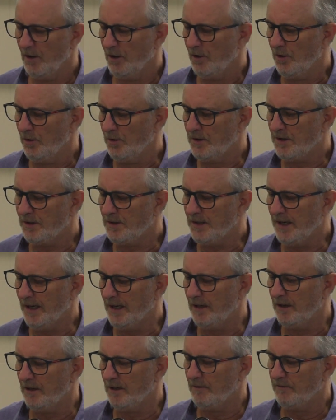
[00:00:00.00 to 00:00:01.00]
who
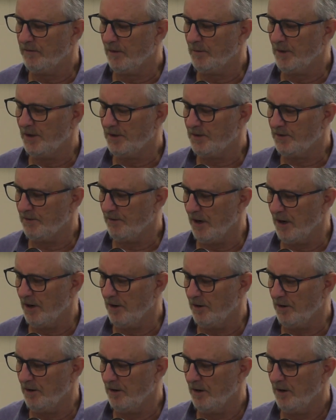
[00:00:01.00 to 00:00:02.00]
descended from his
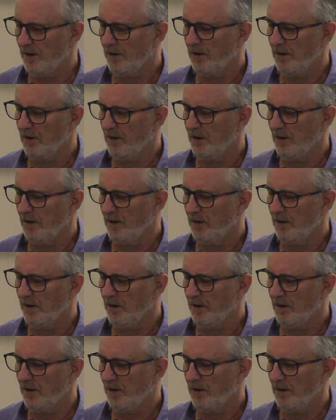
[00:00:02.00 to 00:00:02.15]
throne,